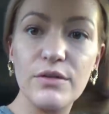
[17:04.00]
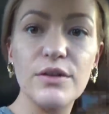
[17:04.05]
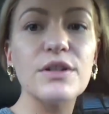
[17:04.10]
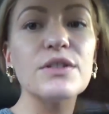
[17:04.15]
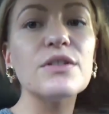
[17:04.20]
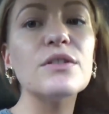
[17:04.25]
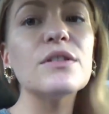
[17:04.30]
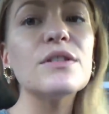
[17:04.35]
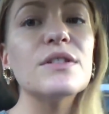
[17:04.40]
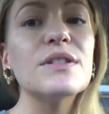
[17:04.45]
is
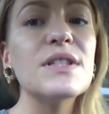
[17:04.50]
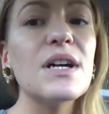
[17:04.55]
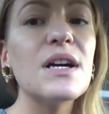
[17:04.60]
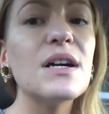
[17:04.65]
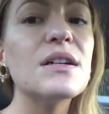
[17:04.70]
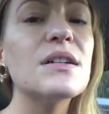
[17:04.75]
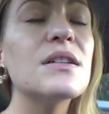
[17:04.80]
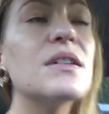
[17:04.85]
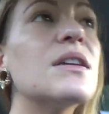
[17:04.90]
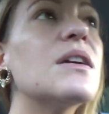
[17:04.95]
all
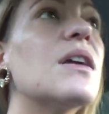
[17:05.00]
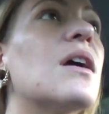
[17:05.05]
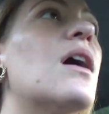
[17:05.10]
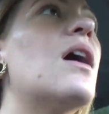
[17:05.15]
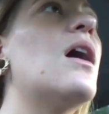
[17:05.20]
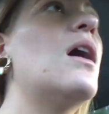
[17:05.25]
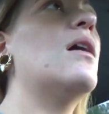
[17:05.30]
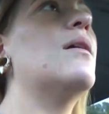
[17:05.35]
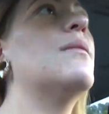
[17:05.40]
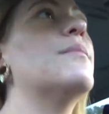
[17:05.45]
done,
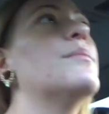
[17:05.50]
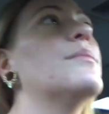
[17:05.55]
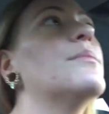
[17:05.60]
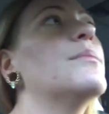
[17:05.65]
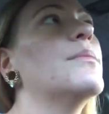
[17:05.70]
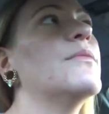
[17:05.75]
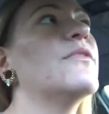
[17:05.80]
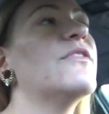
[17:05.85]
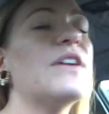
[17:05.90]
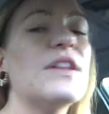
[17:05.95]
um,
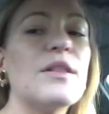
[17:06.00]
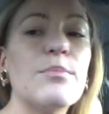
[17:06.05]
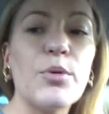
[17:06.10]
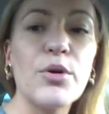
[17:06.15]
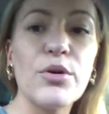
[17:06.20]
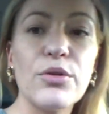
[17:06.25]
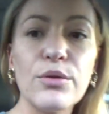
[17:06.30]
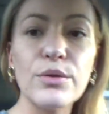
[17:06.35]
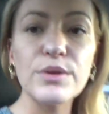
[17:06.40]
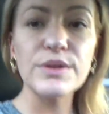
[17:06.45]
fed
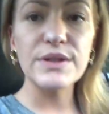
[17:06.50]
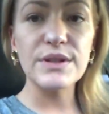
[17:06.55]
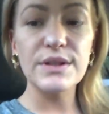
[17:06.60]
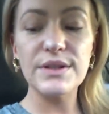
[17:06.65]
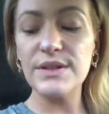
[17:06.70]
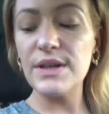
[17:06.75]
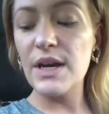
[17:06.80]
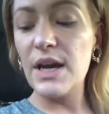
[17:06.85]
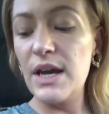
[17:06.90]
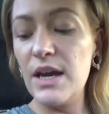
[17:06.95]
both
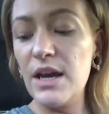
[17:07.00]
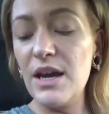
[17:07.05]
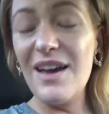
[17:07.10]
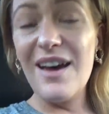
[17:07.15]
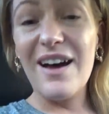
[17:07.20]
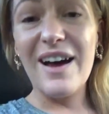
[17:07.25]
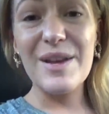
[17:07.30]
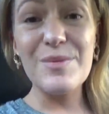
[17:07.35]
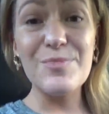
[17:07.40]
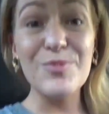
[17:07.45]
horses,
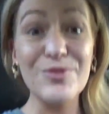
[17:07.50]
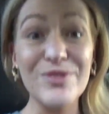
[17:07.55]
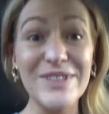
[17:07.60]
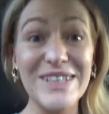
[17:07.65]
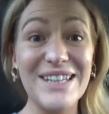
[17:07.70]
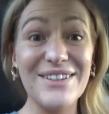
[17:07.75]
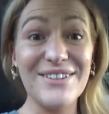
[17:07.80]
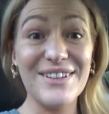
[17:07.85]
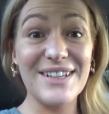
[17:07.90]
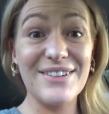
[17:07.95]
I'm
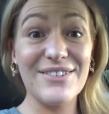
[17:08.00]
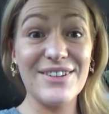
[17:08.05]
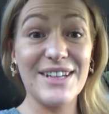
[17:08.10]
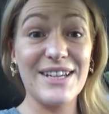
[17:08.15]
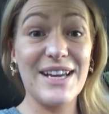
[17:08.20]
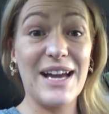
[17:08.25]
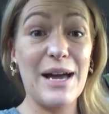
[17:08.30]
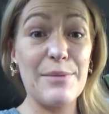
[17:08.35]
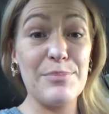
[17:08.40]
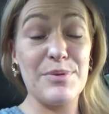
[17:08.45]
really, really, really
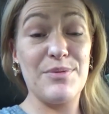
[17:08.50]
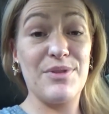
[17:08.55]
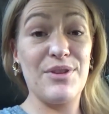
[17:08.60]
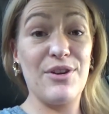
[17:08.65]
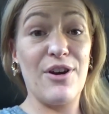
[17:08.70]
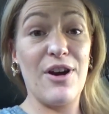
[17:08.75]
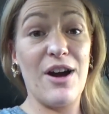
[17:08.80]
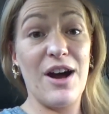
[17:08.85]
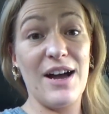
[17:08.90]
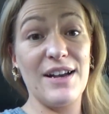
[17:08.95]
happy with her
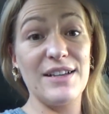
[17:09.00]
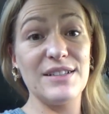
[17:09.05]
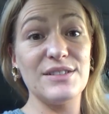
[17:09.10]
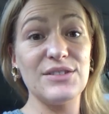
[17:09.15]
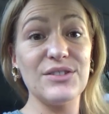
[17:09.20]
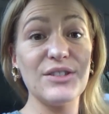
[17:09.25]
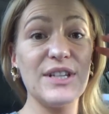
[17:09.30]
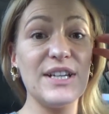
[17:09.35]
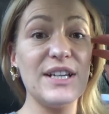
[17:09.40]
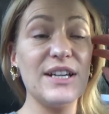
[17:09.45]
eyes
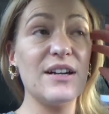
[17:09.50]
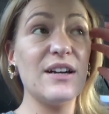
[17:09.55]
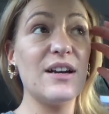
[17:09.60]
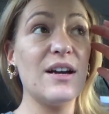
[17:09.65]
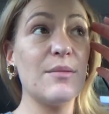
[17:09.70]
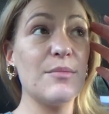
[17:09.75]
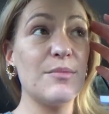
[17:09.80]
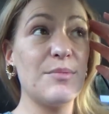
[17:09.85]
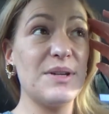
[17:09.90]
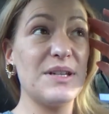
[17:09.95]
looking.
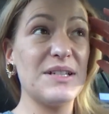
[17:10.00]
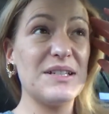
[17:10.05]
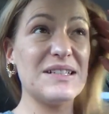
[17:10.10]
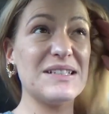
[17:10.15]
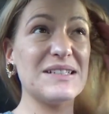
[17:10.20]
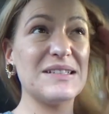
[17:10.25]
I'm a bit...